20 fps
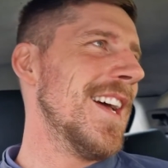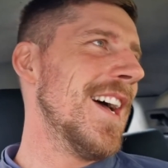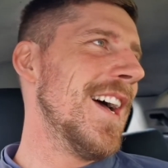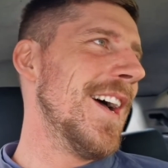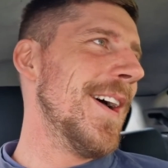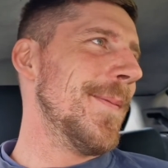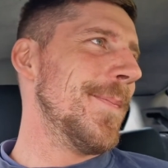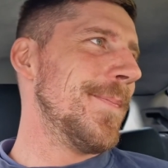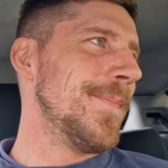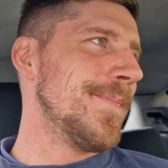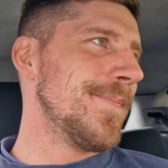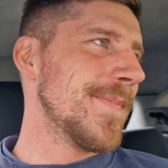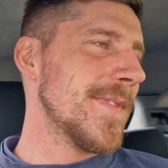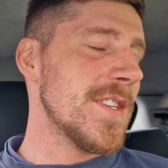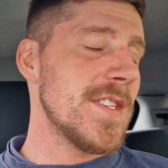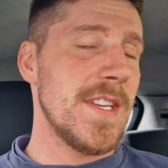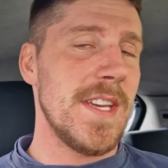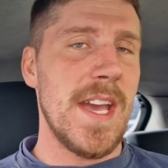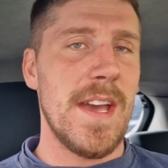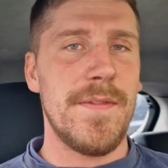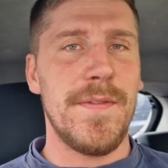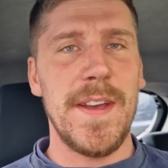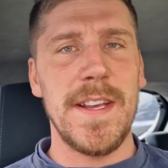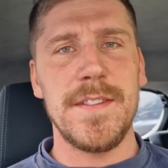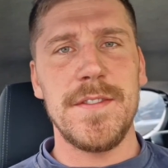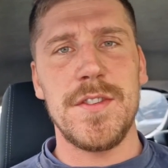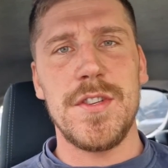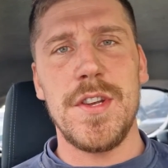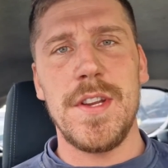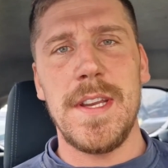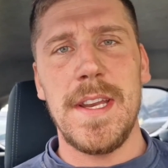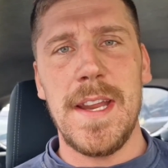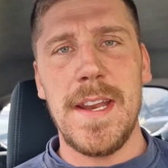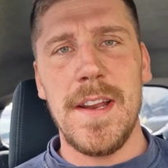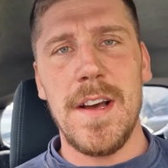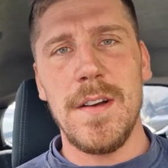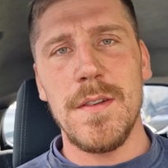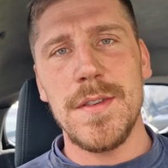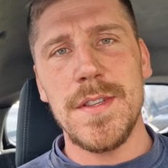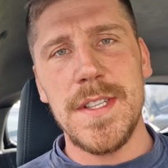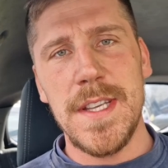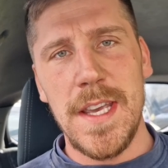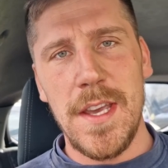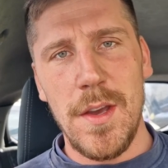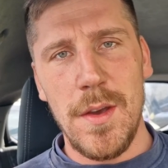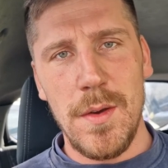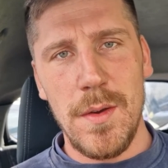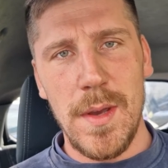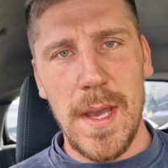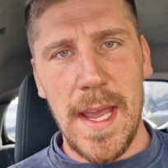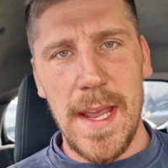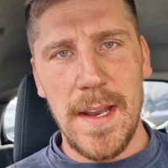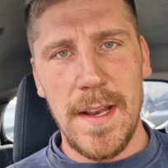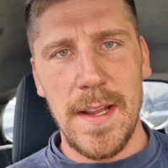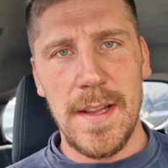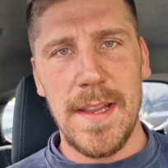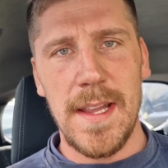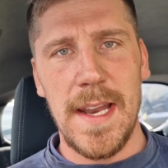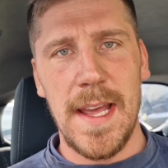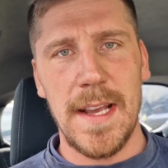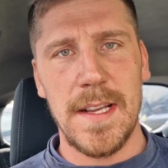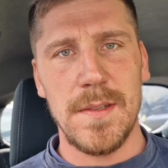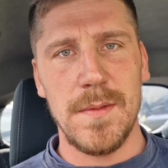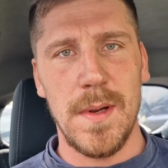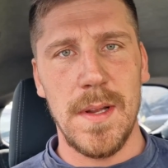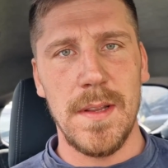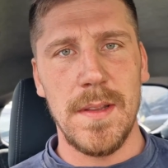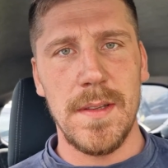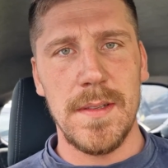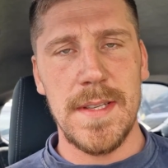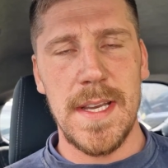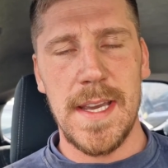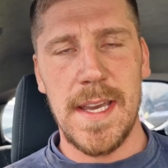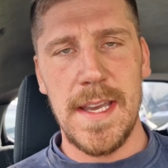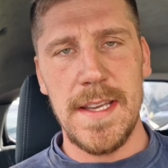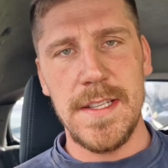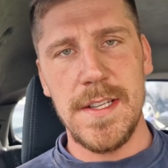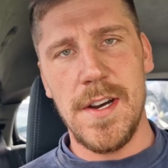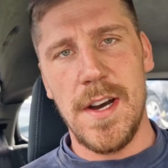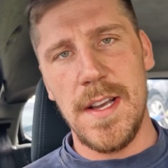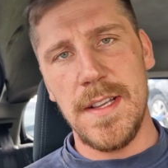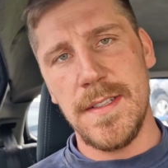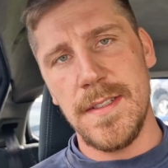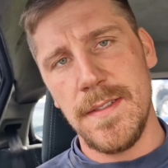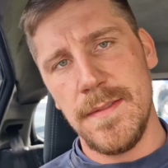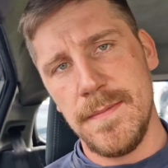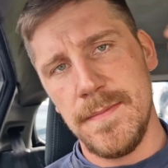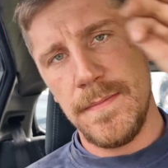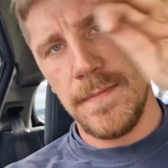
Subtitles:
So yeah, thanks for tuning in. I'll see you in the next one. Take it easy, guys.